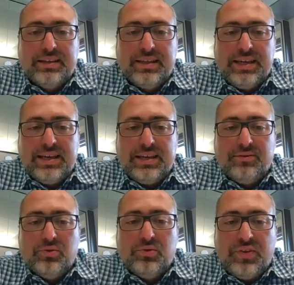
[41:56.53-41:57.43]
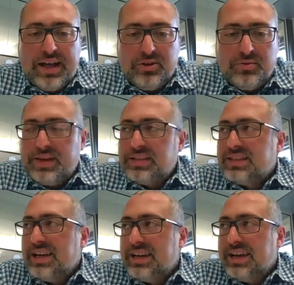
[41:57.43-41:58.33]
The value-based
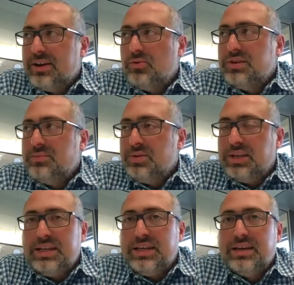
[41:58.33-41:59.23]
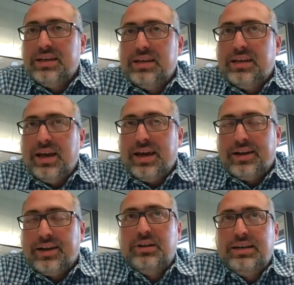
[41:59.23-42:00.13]
care can only be
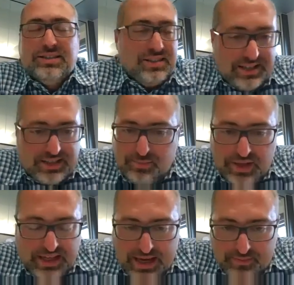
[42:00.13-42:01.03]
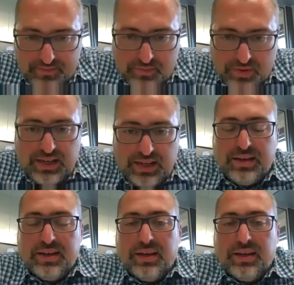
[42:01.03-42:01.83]
actualized, and that's the big game for me,